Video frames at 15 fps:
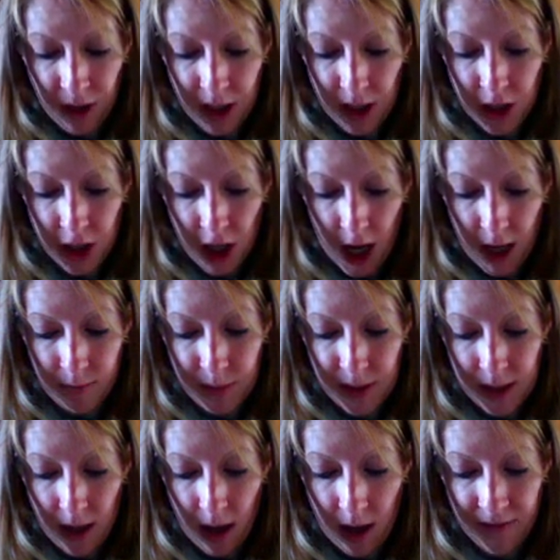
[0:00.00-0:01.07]
what the
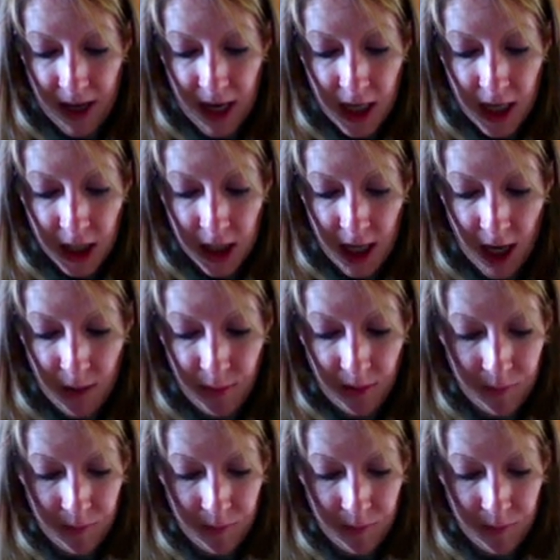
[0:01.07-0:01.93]
jobs of each type of